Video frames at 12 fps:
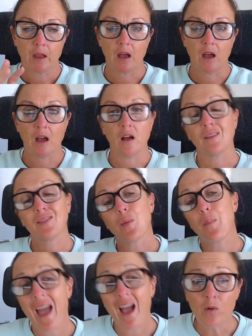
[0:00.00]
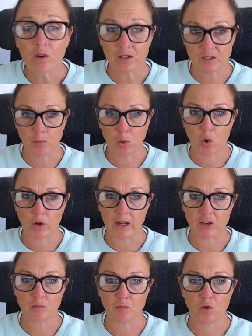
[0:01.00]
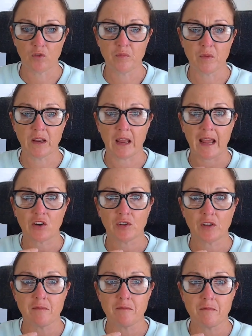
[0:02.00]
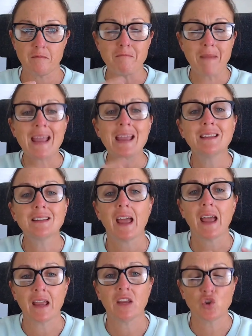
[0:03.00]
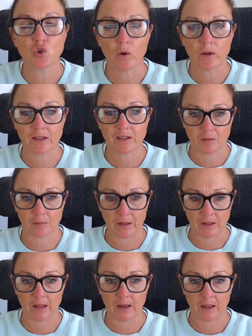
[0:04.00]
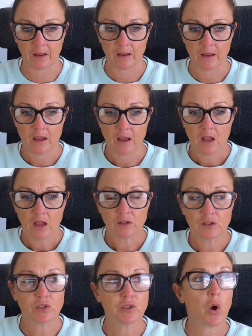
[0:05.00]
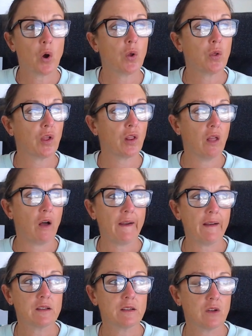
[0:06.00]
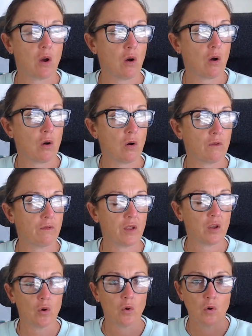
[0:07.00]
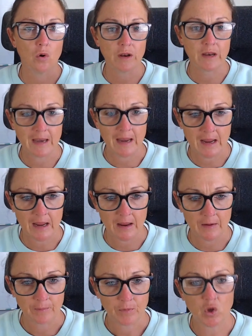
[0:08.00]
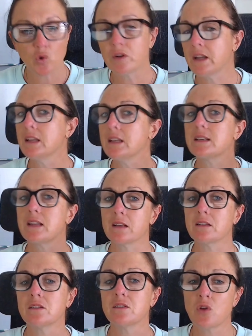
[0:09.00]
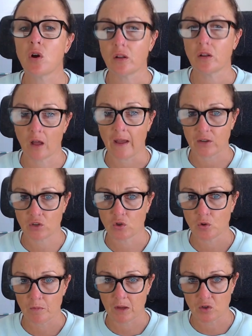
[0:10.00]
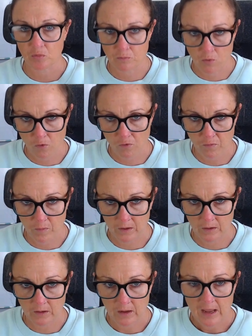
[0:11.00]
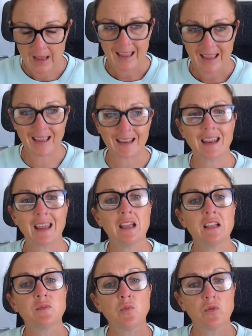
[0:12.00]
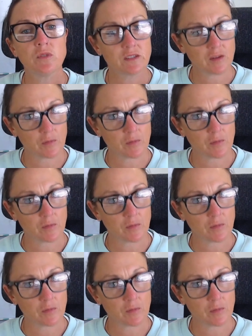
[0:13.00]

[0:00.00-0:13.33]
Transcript: power to support each movement and actually maintain joint stability. So the likes of your knee does not like too much movement. It needs more